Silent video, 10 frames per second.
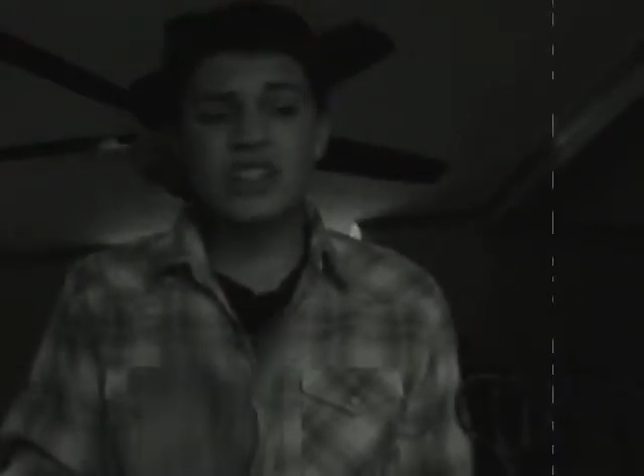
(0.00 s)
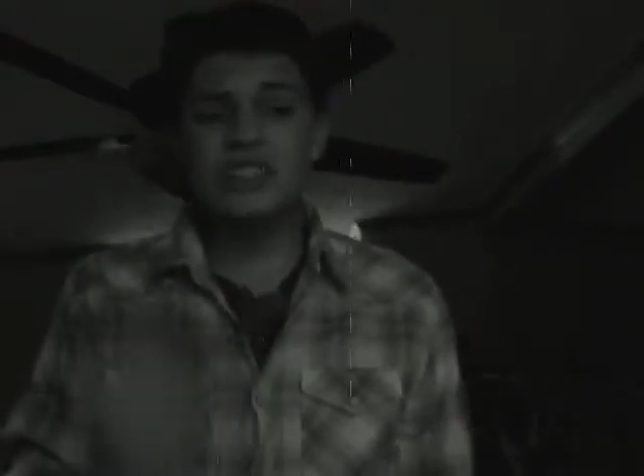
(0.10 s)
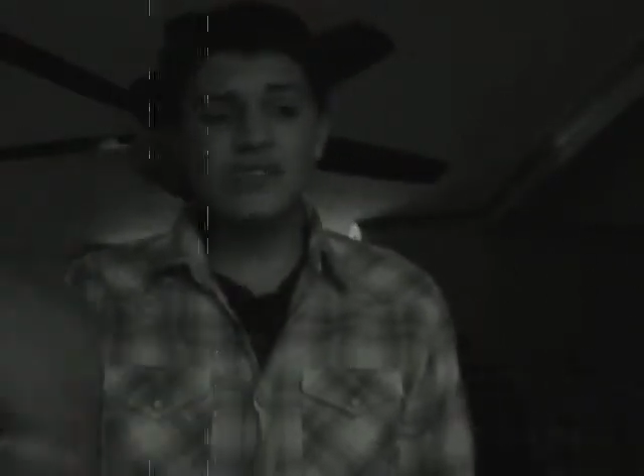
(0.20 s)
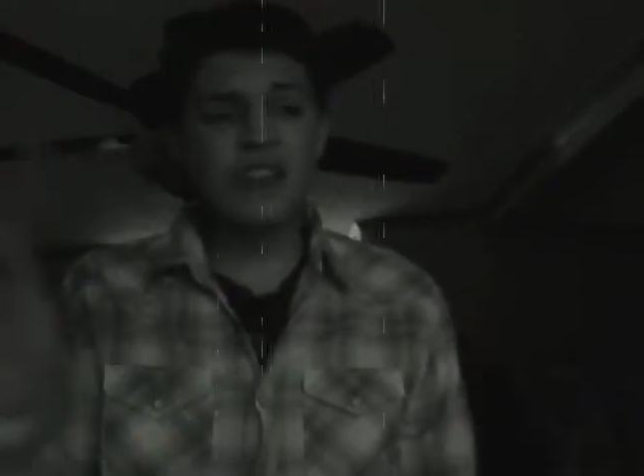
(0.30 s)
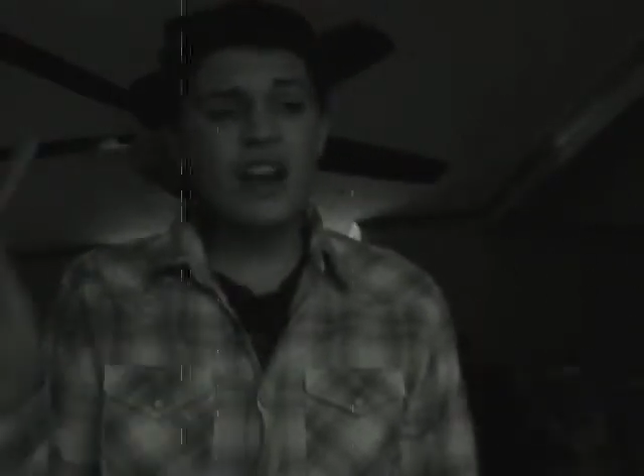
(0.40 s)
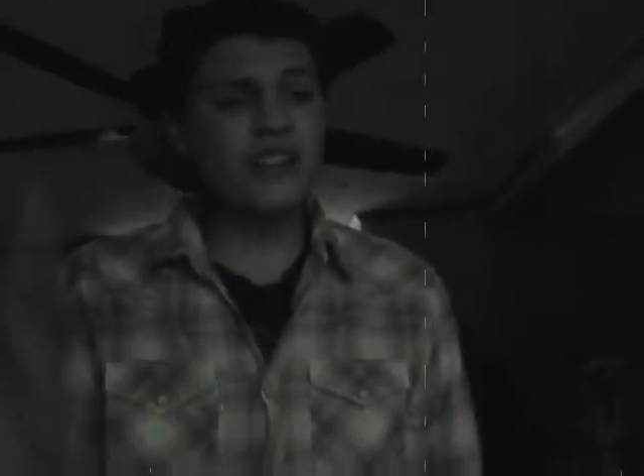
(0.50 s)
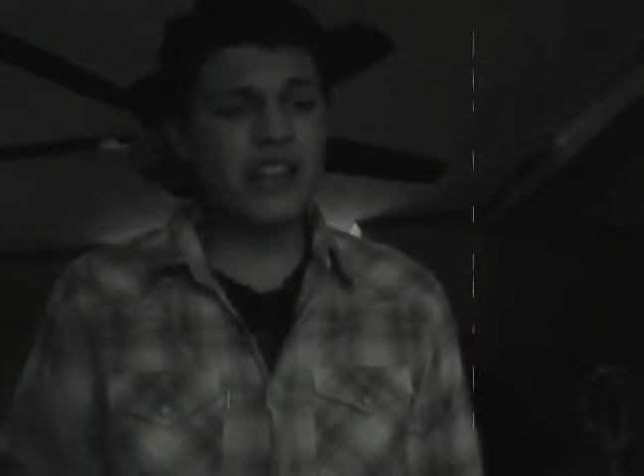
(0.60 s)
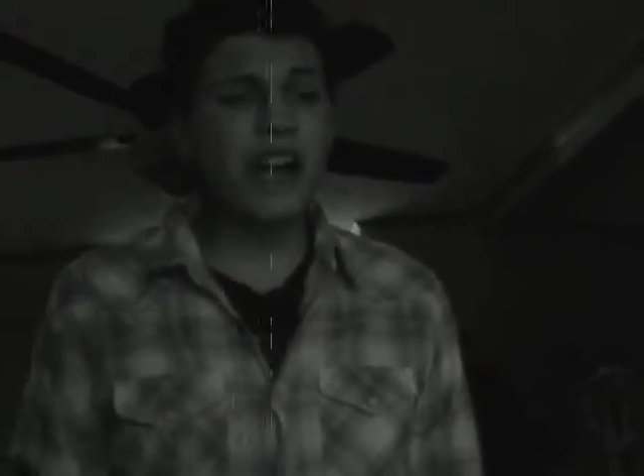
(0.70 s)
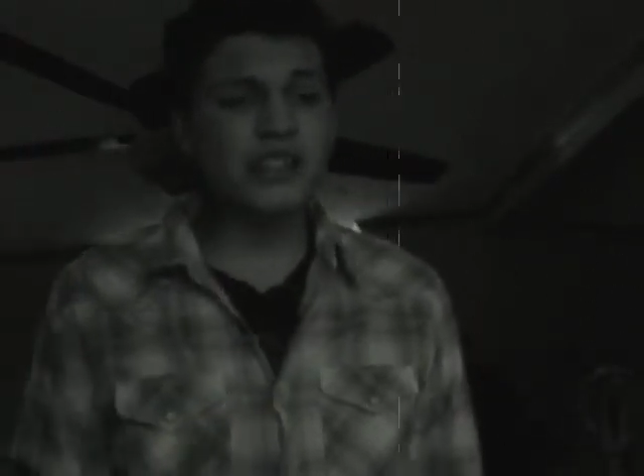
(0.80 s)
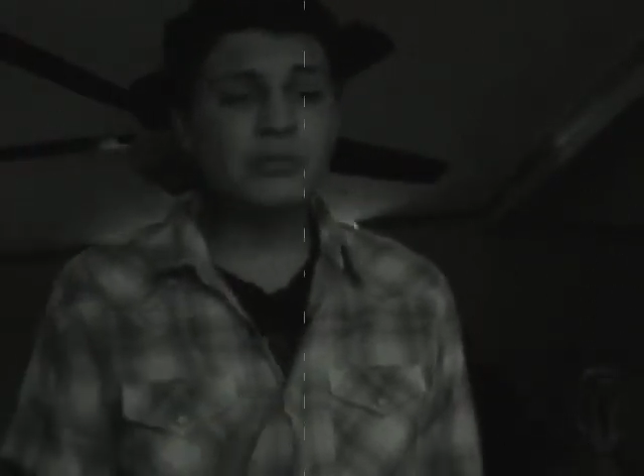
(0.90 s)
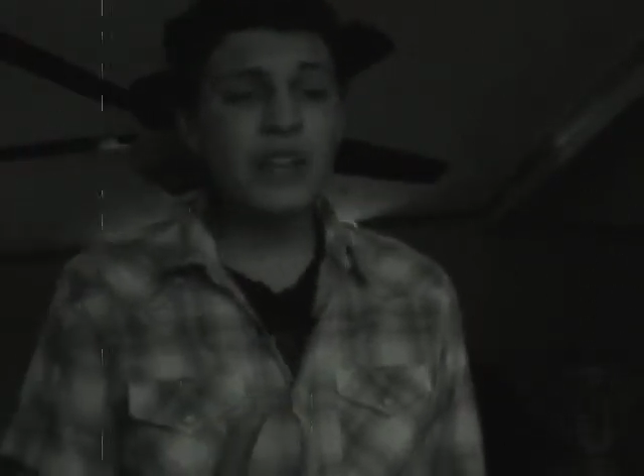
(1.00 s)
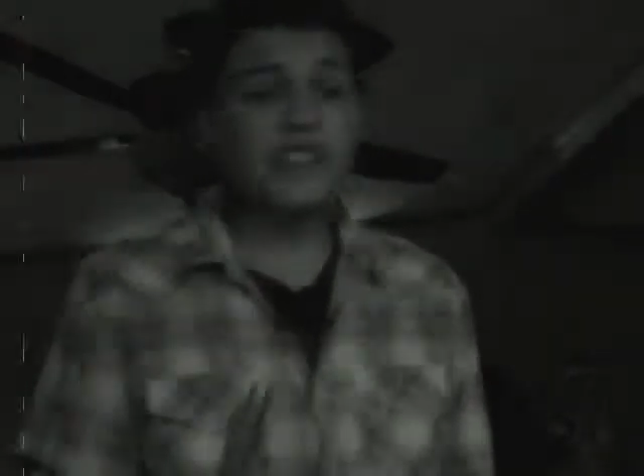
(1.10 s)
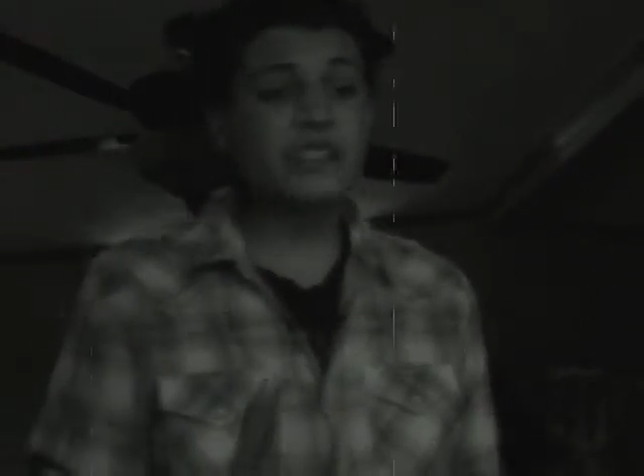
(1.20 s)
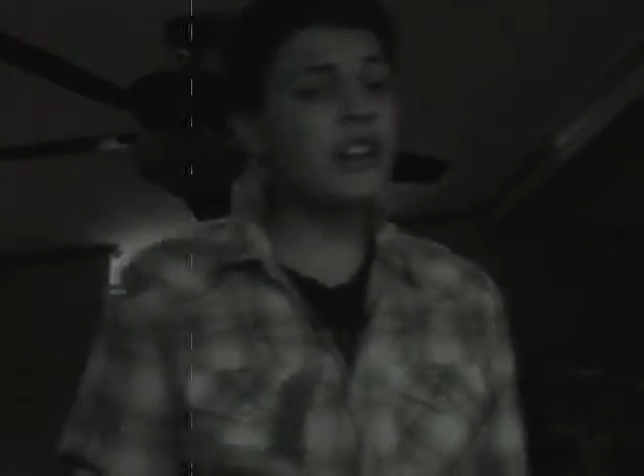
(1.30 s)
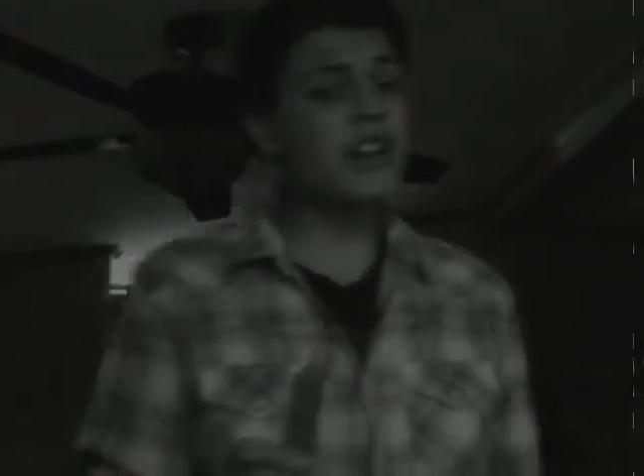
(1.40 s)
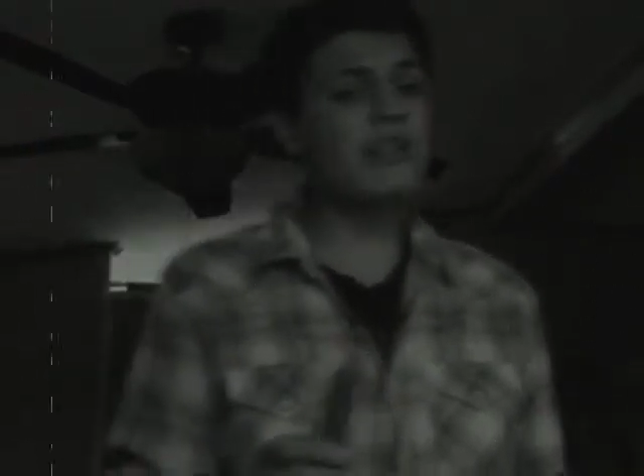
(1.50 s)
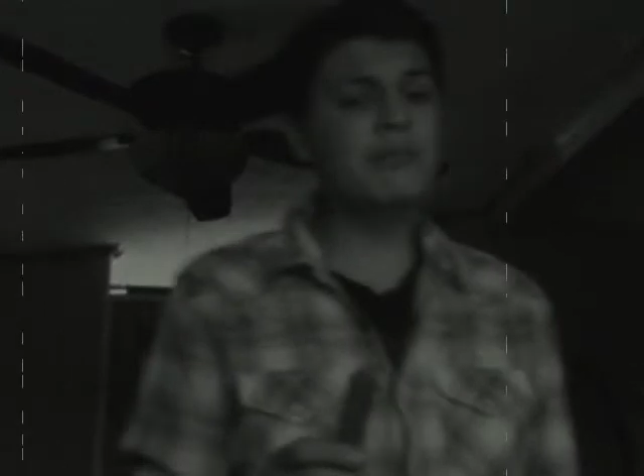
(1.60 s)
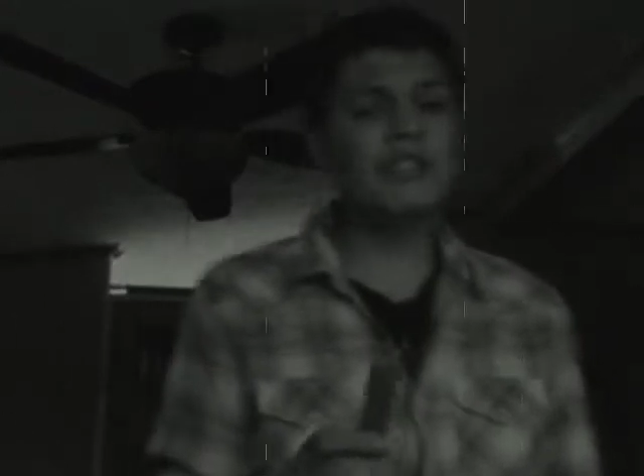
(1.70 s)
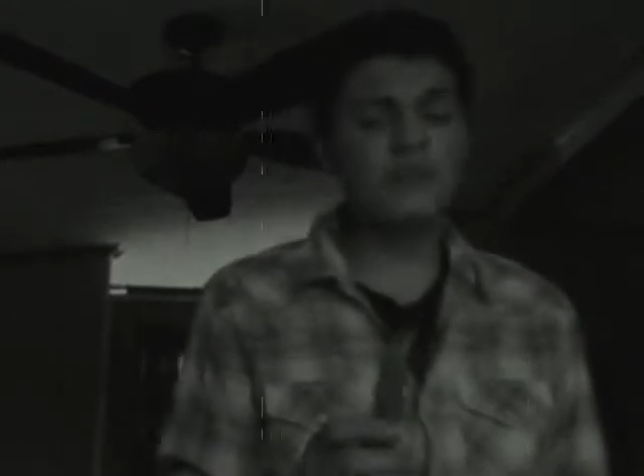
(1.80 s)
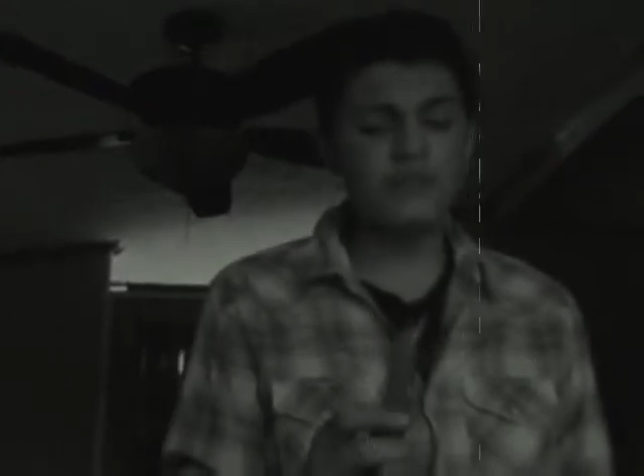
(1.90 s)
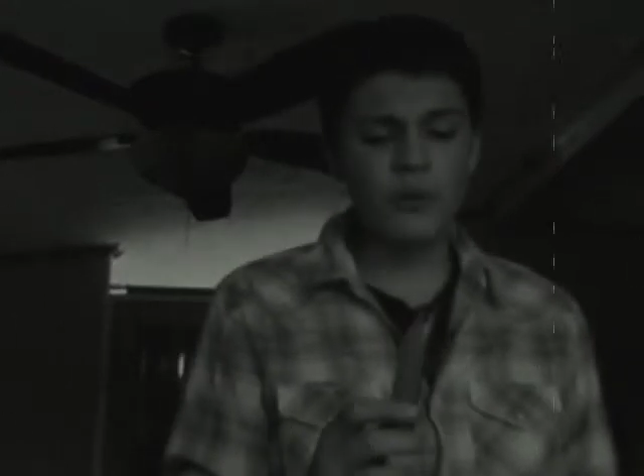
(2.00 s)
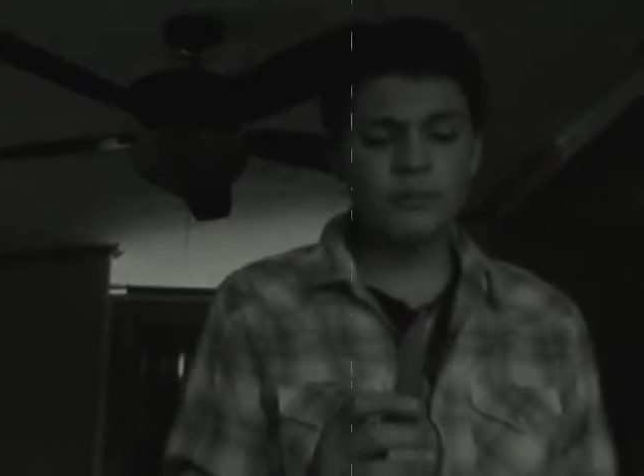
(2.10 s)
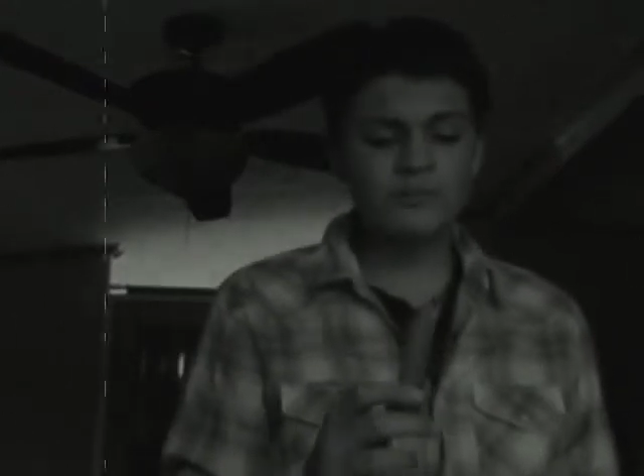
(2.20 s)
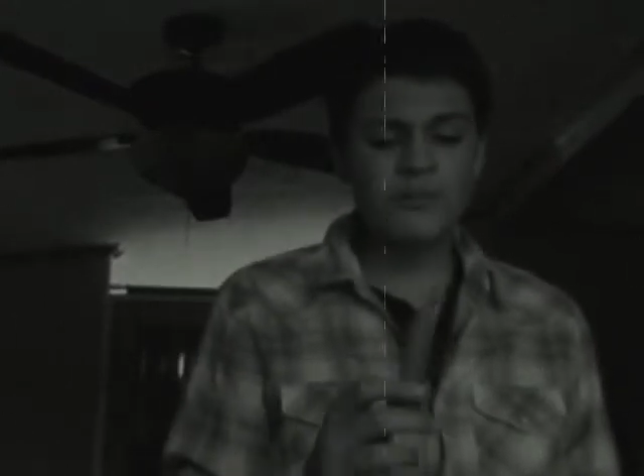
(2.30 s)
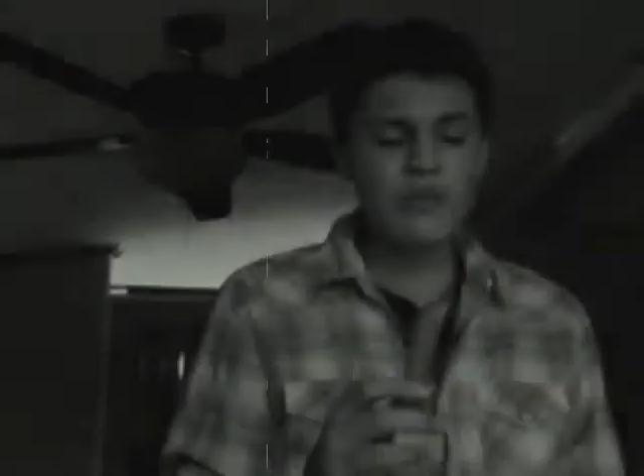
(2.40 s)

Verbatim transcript: It's a very nice place, very beautiful.